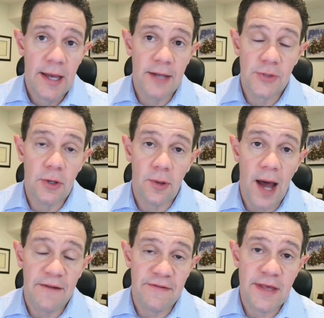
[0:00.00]
and do a
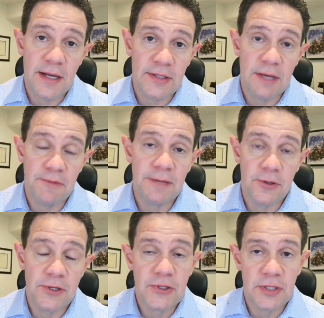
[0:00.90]
lot of things that
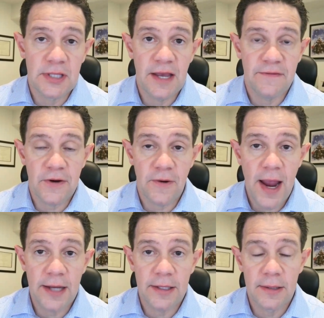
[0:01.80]
people used to take for
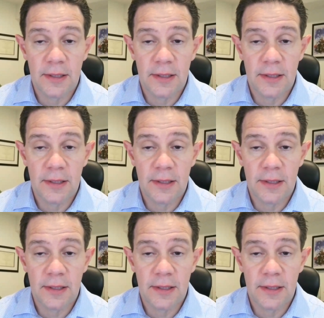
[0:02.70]
granted.